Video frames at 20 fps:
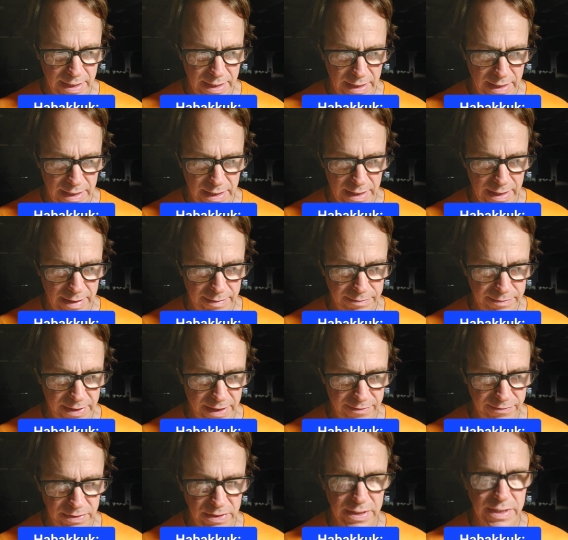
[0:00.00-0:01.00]
Uh,
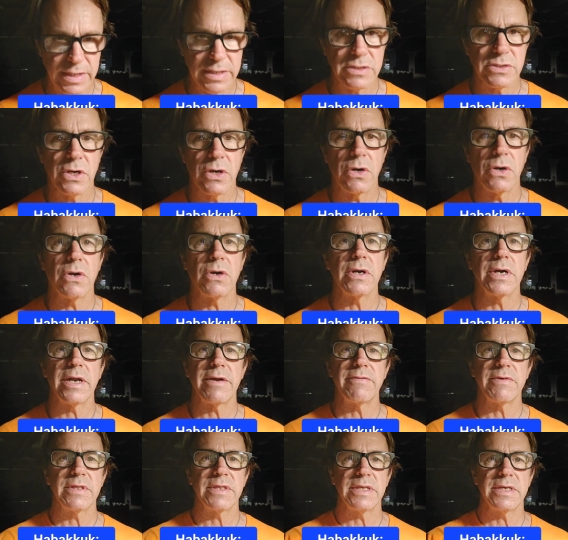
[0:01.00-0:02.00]
everything's hard,
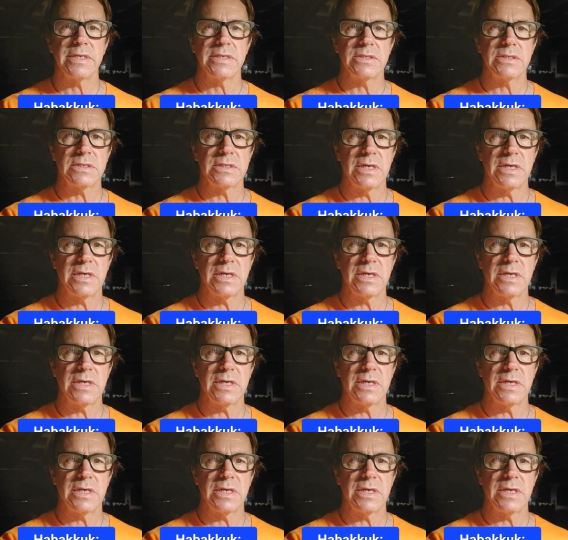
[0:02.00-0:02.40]
everything's